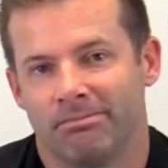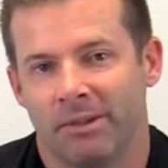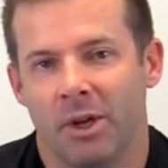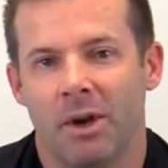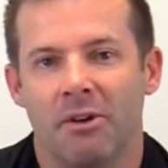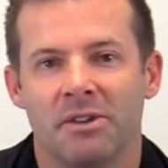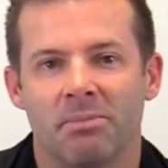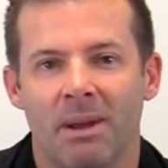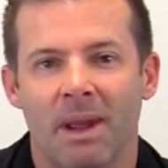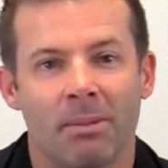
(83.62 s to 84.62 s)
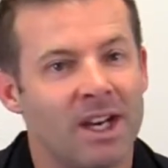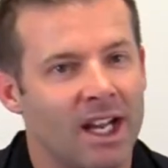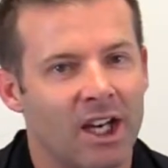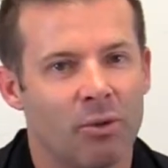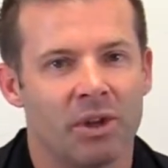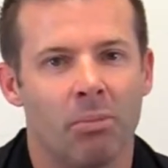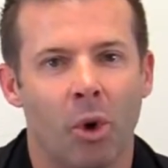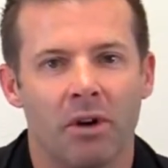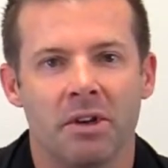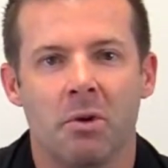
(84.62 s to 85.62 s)
who knows, maybe I'm connecting with
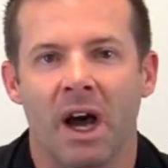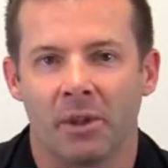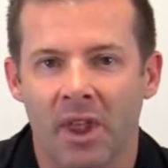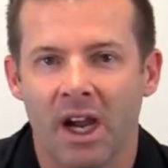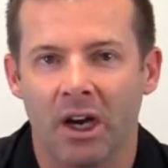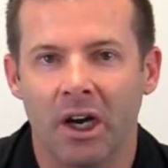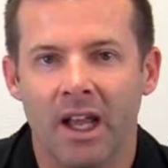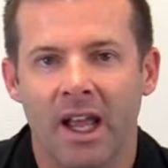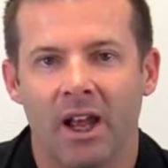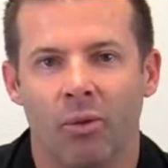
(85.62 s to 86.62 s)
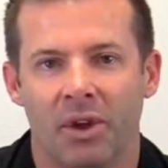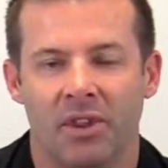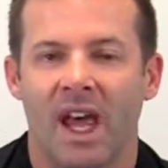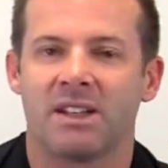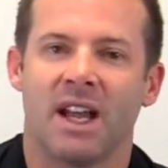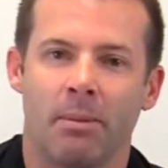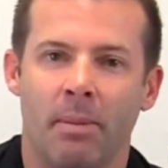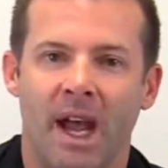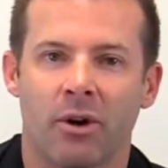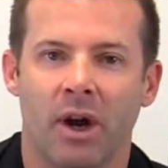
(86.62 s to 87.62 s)
more of you out there with that type of
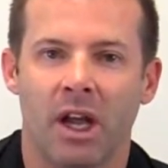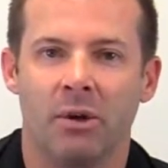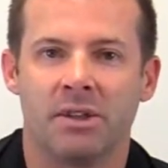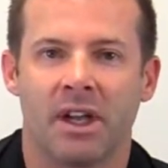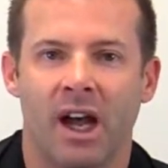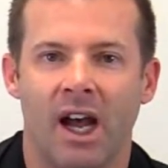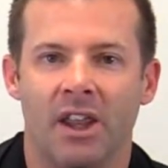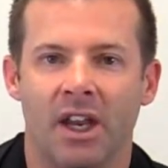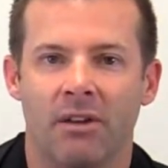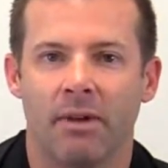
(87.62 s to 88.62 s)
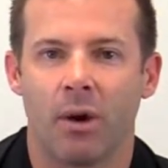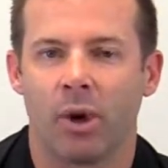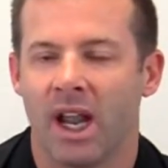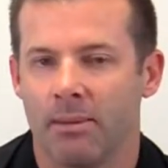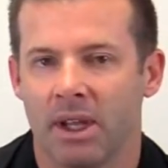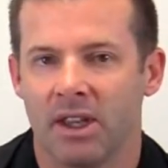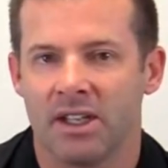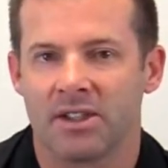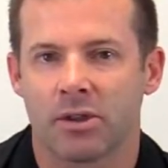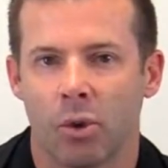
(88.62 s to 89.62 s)
background than if I were aiming
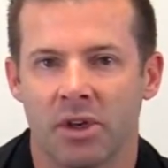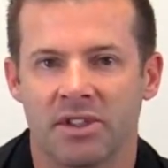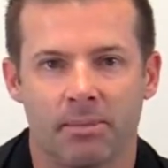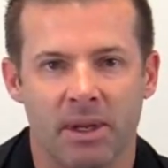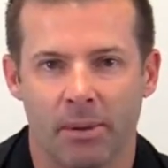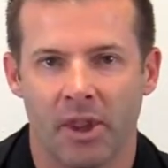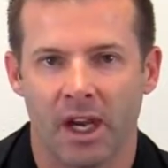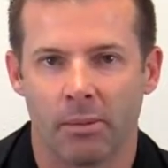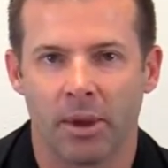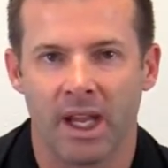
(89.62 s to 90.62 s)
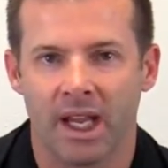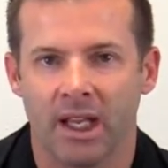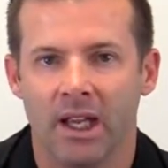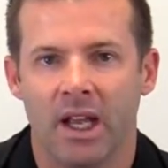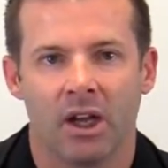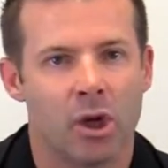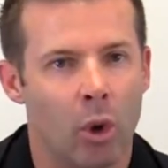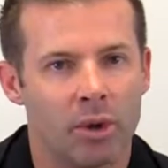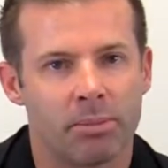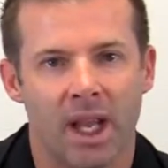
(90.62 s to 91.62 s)
this towards the people that are playing
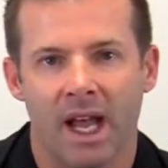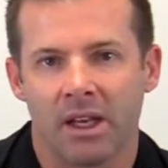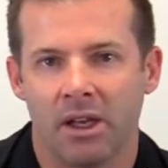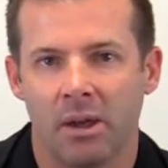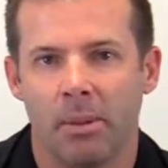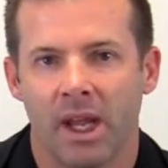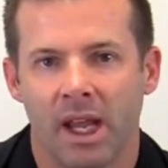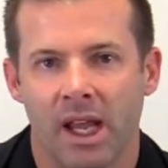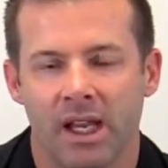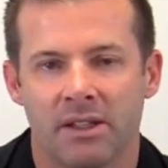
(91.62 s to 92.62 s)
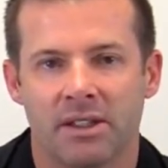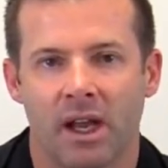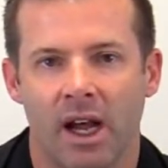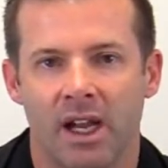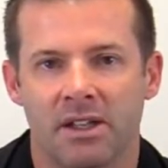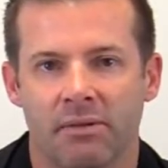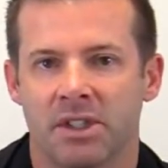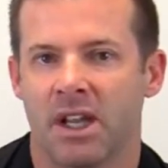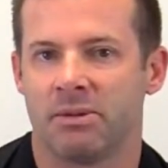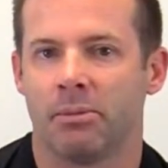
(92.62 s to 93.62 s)
gold, platinum, and different
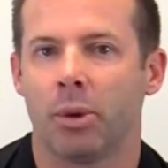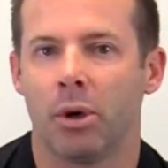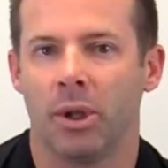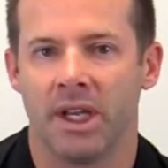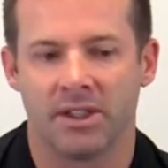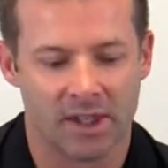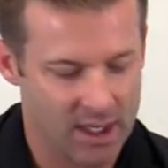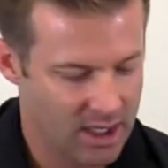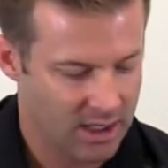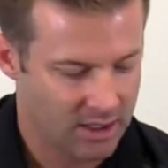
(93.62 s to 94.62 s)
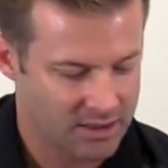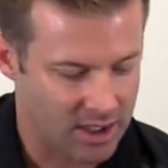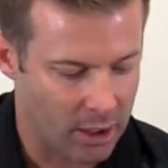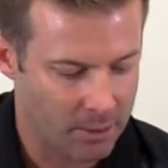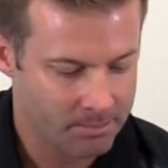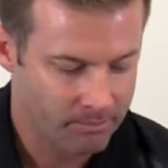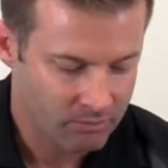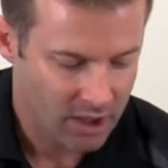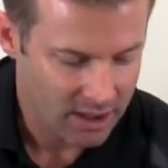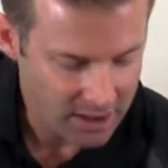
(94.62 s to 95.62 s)
types of pro leagues. So,
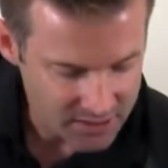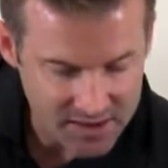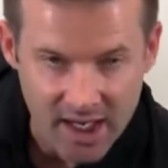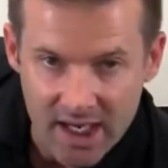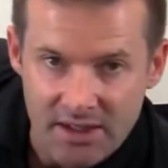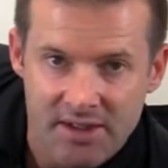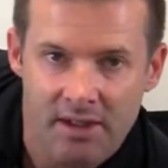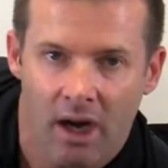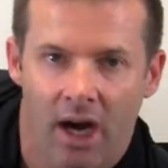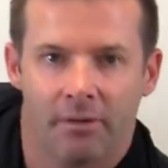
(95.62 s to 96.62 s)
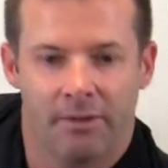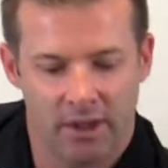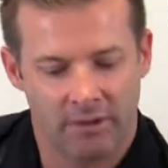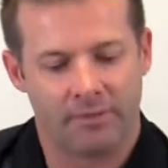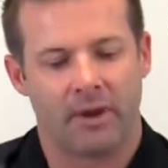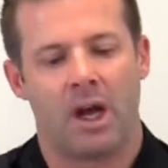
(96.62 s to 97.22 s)
got the skates off of